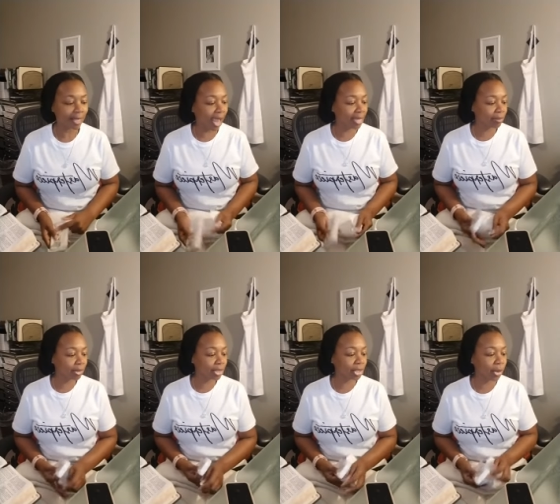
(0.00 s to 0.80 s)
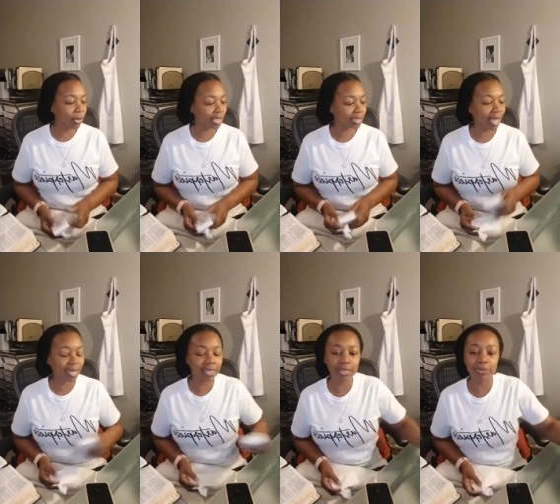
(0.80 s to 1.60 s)
I am so
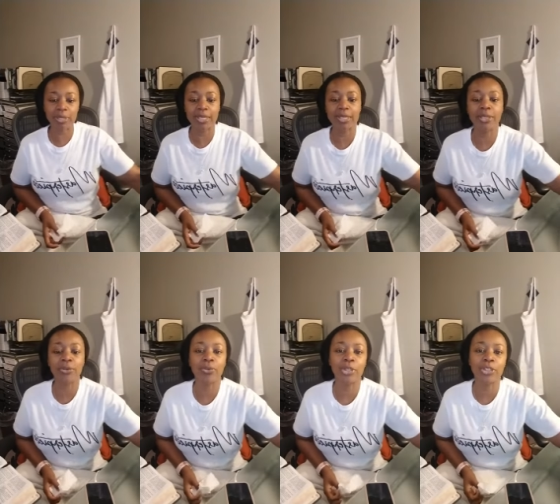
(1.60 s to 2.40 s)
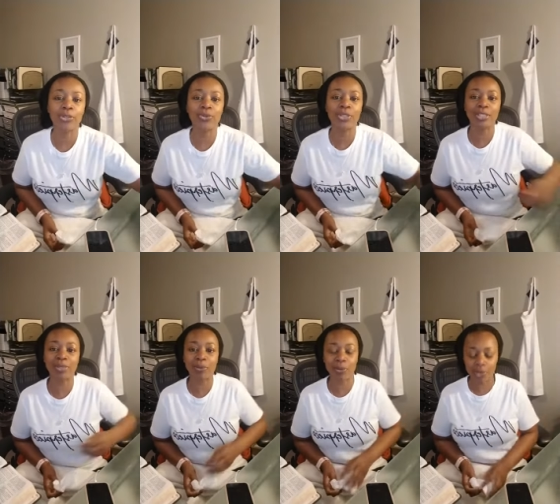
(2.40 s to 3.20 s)
excited to be here with you this
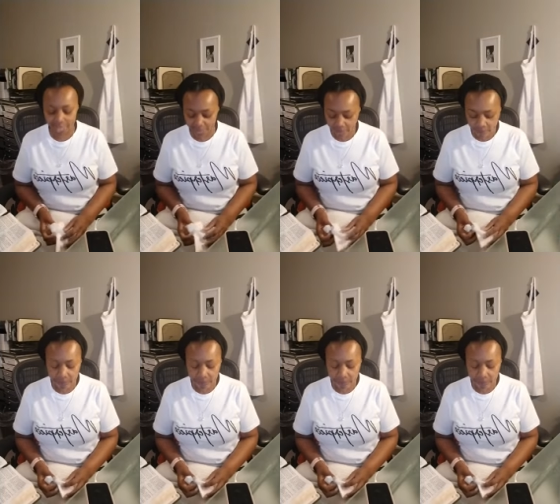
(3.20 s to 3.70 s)
morning.